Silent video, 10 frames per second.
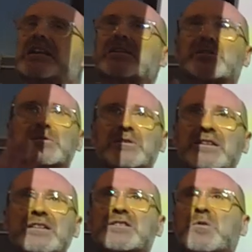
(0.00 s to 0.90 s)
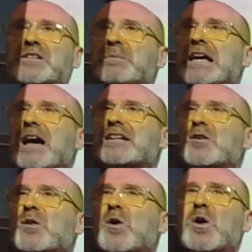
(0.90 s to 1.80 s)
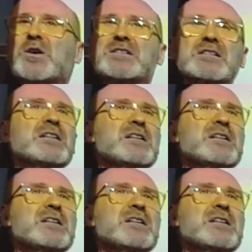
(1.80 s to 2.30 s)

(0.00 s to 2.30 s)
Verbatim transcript: clue that this was a mechanical horse,